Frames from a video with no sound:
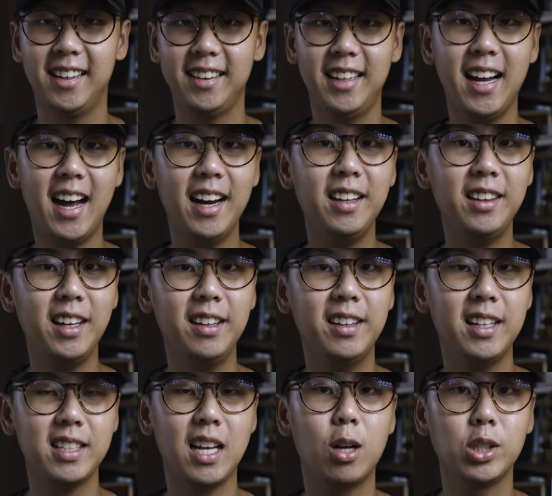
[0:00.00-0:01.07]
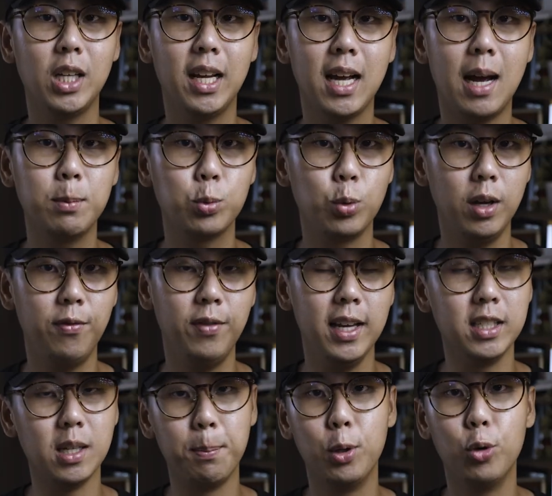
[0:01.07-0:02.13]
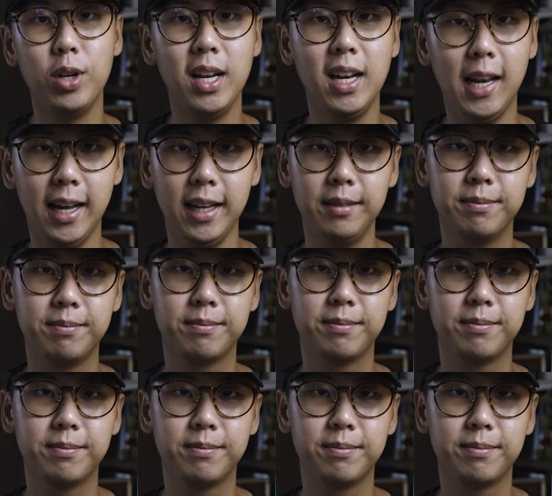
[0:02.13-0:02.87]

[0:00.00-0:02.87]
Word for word: The other thing this housing comes with is a built-in light.